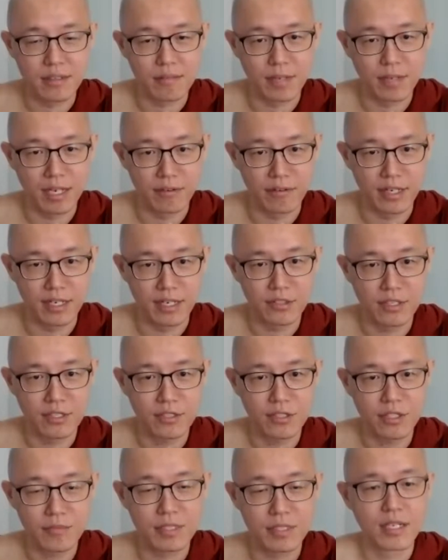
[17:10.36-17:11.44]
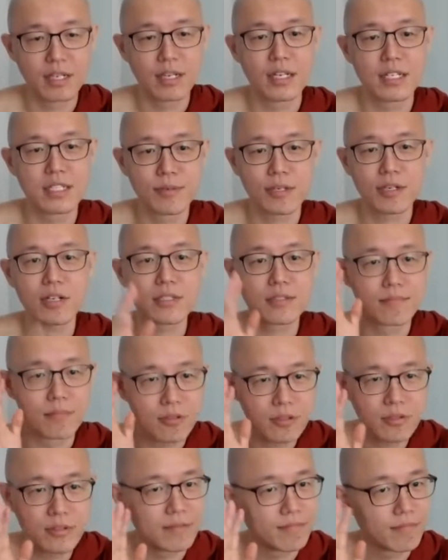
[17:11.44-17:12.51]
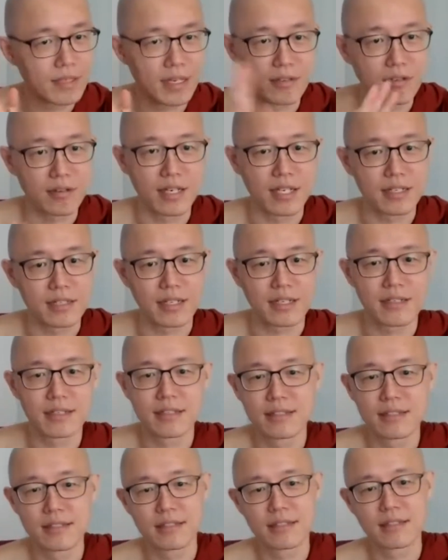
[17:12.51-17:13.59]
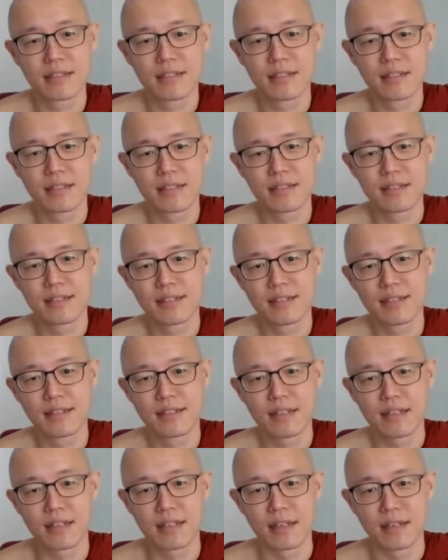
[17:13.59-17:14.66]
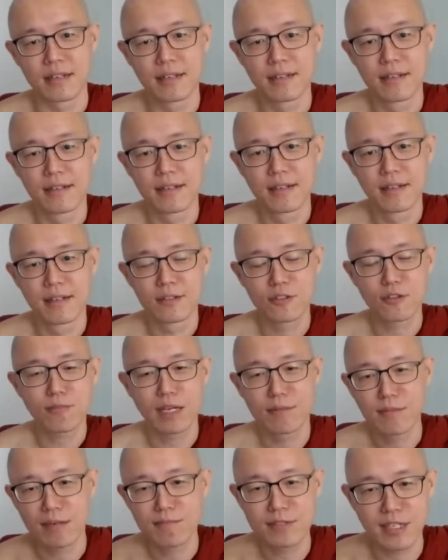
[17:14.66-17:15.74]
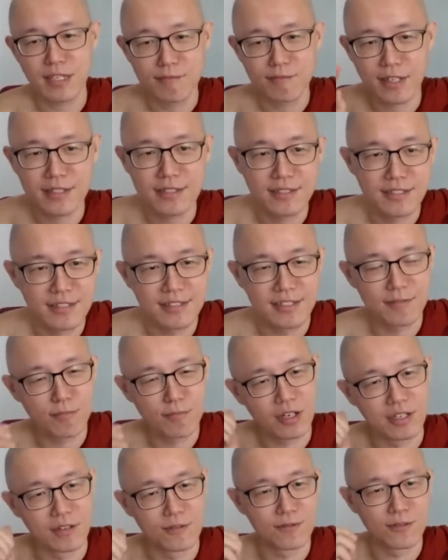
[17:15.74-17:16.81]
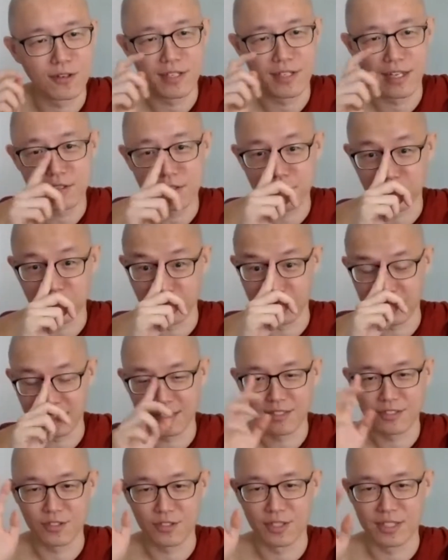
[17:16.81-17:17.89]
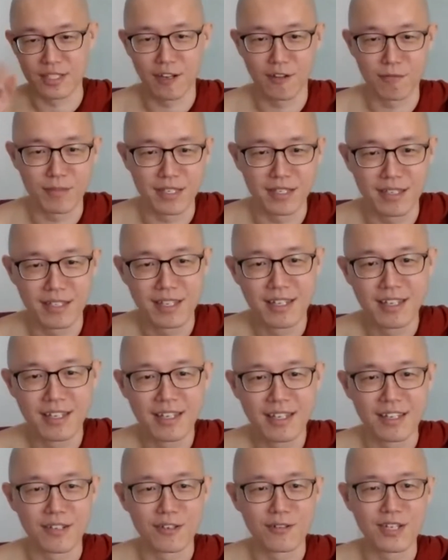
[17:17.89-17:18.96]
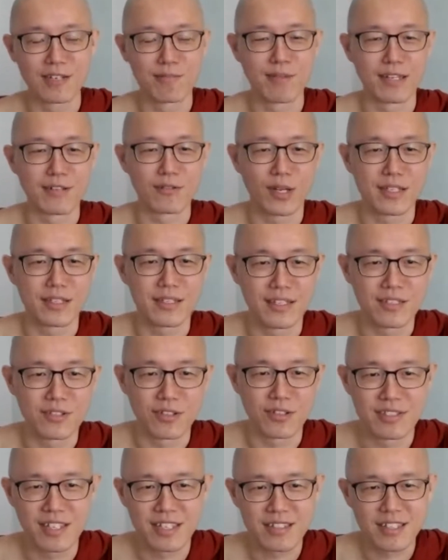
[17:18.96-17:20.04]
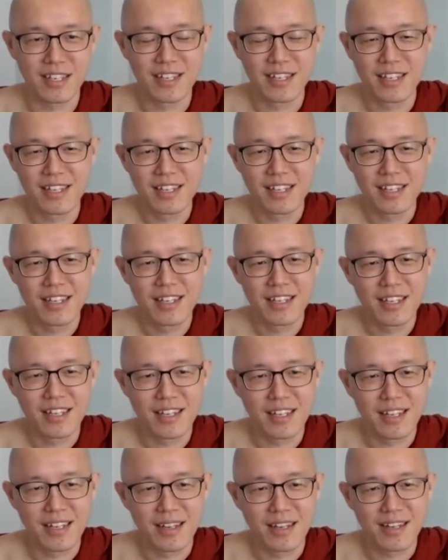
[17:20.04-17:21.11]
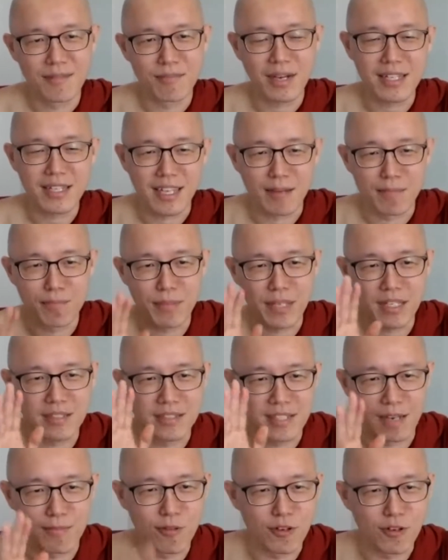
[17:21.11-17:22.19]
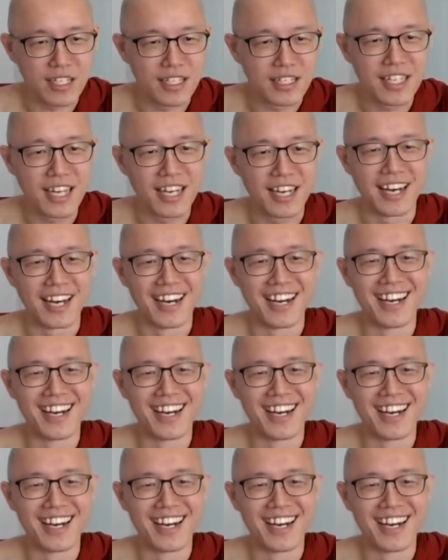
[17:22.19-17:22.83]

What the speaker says: my relationships? It's because most people are not like that. Yeah. So my mom sometimes see me on the phone, then she would tell me, you know, in my 20s, she said, my dear pin tabogina.